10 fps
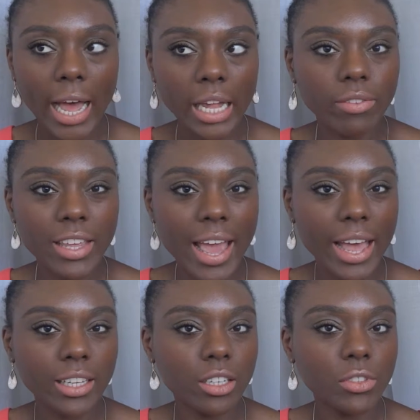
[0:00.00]
At the
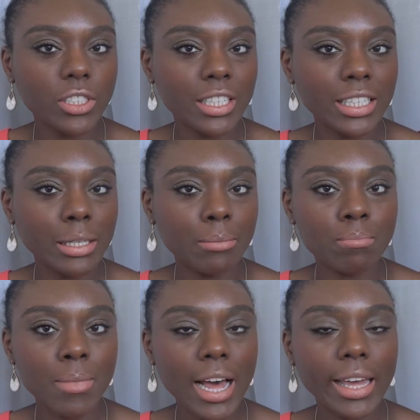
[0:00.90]
end of the day,
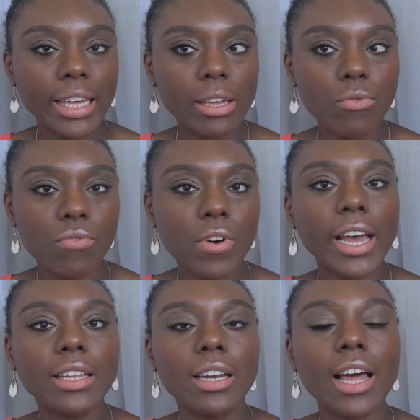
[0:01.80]
my
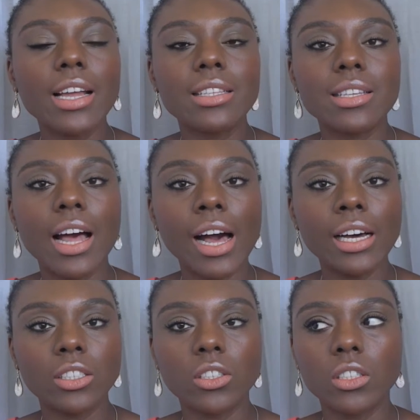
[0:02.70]
fine lines
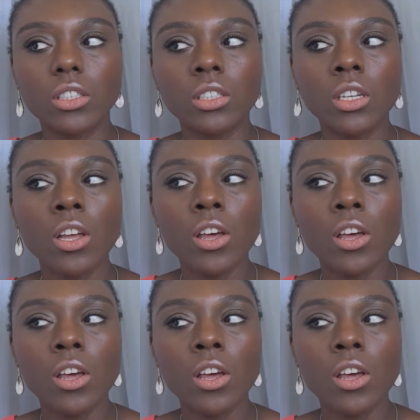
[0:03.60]
are not